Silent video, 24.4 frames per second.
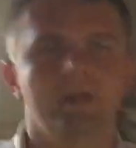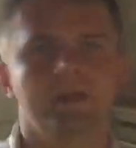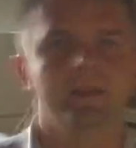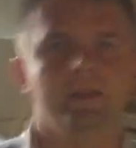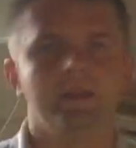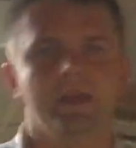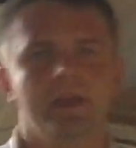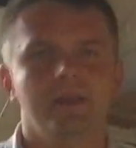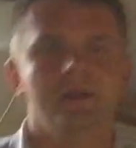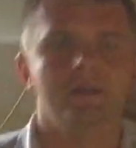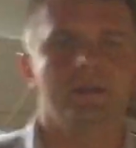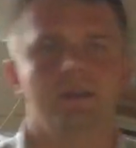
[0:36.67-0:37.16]

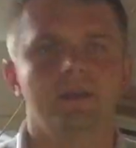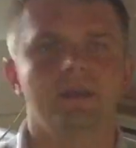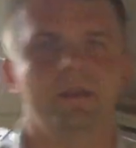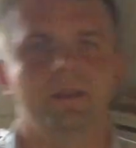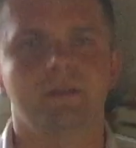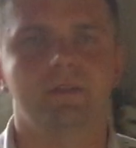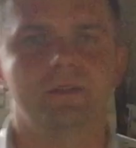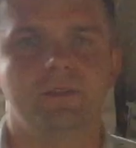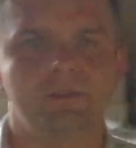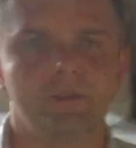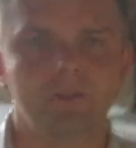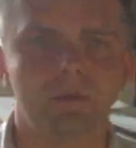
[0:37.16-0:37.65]

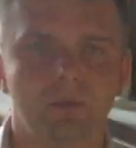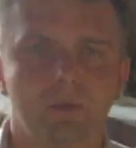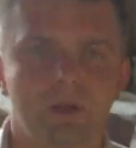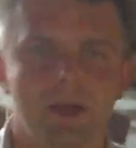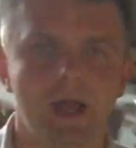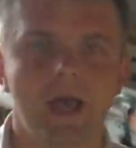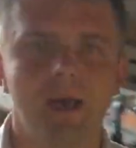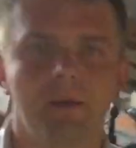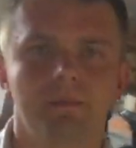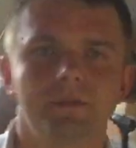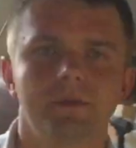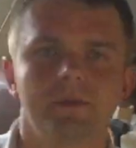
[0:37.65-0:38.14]
and see what
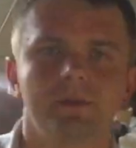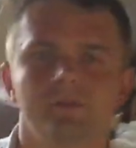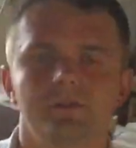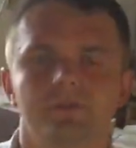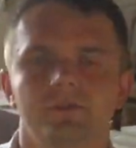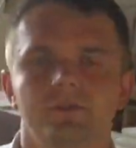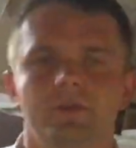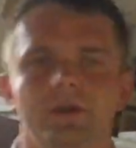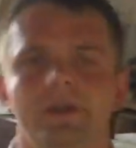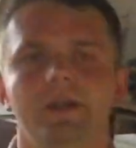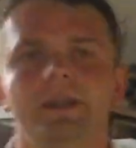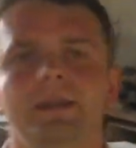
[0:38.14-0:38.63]

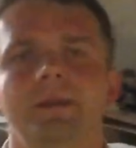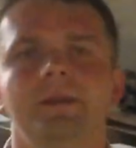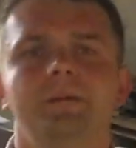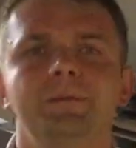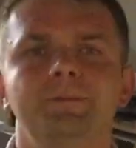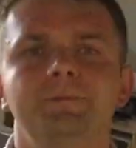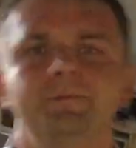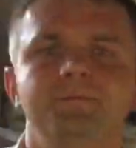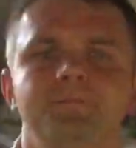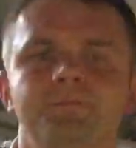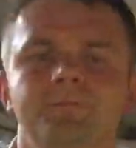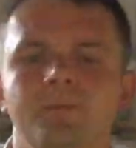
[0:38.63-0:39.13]
happens, right?
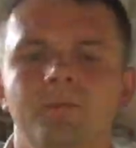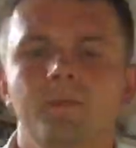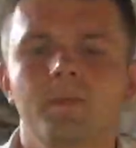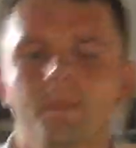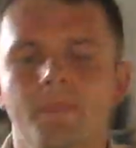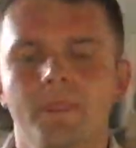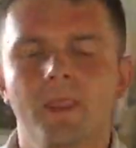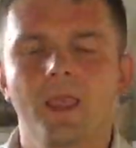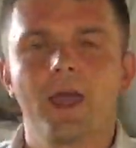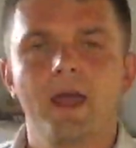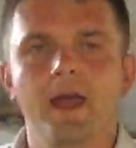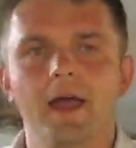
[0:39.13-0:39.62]

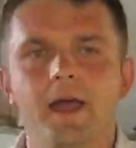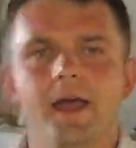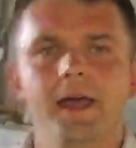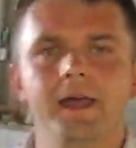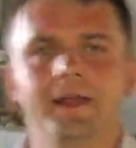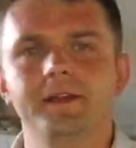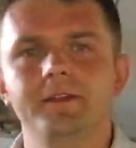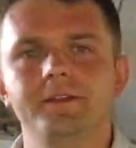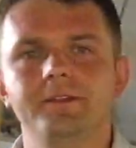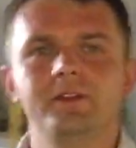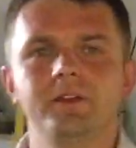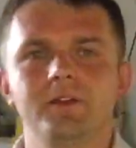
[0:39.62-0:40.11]

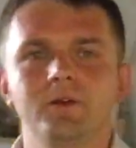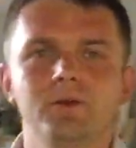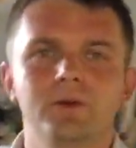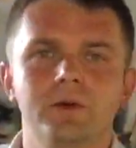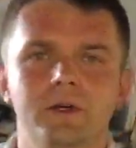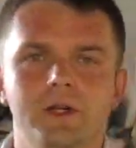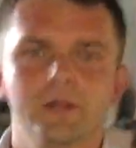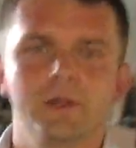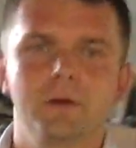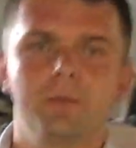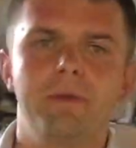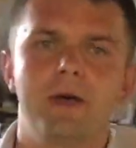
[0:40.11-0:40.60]
And see
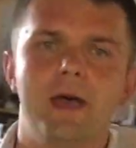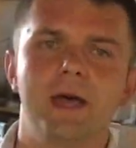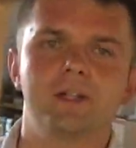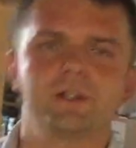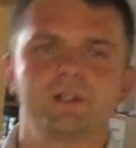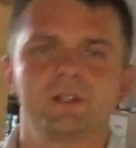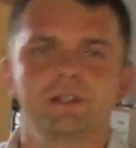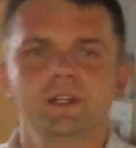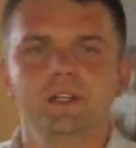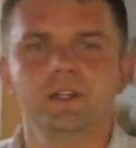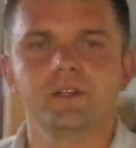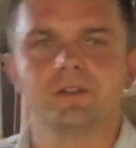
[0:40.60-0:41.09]
where your
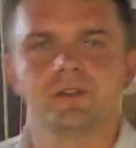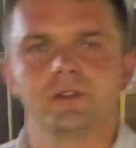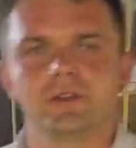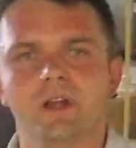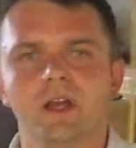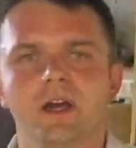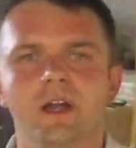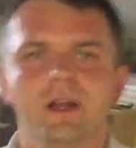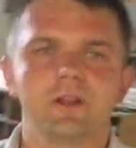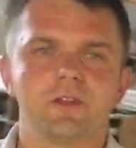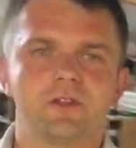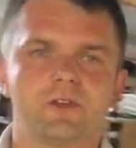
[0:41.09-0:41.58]
passion is. You
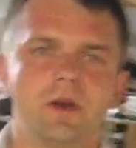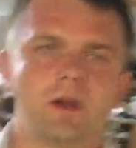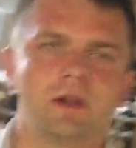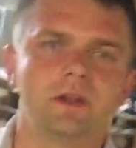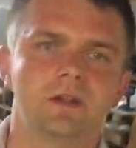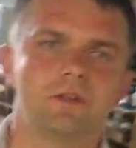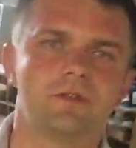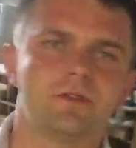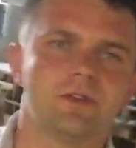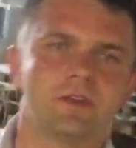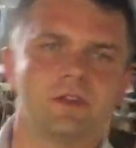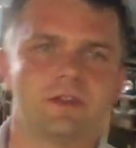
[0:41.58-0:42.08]
gotta try
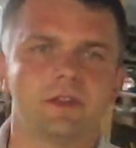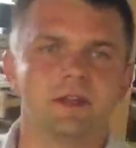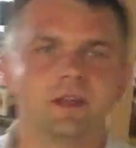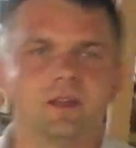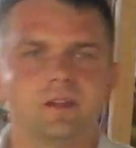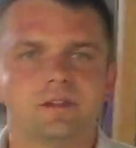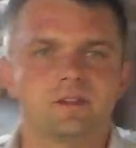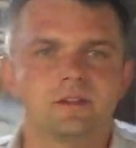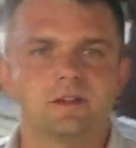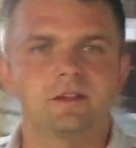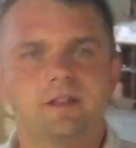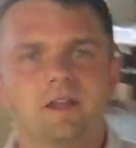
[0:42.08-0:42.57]
different
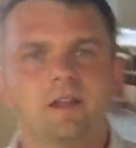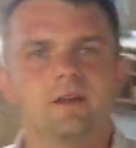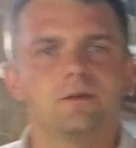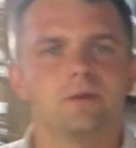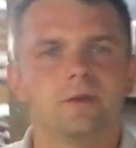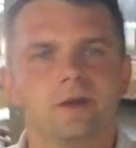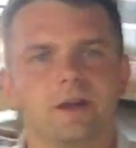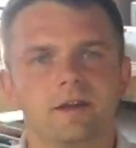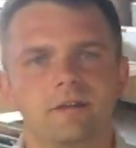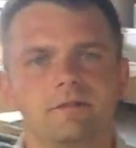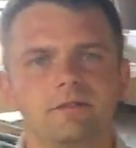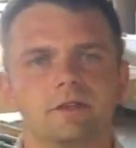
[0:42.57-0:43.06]
things, and then
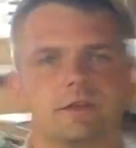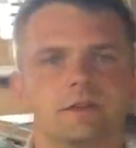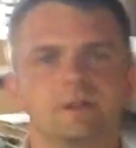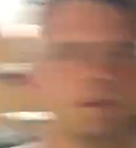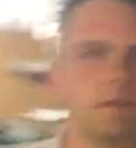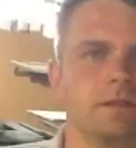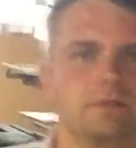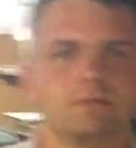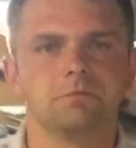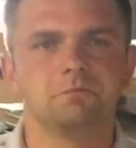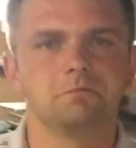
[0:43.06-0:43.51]
whatever